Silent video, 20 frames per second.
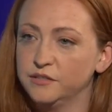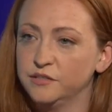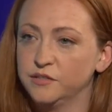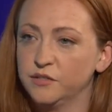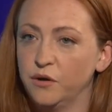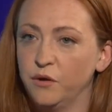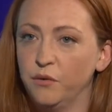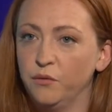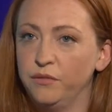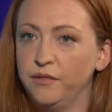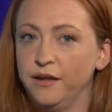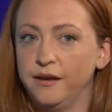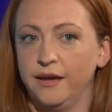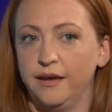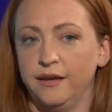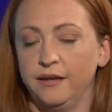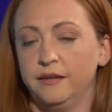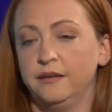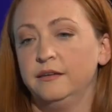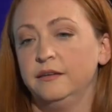So then
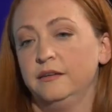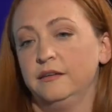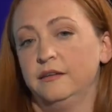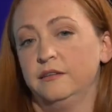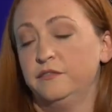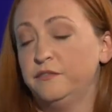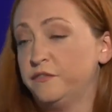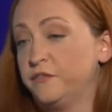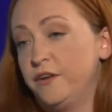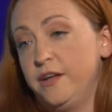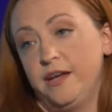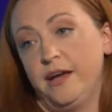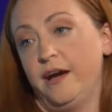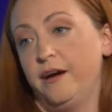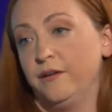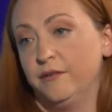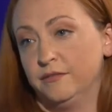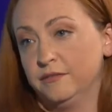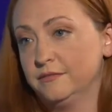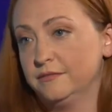I freak
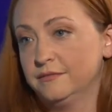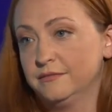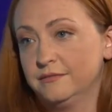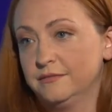out,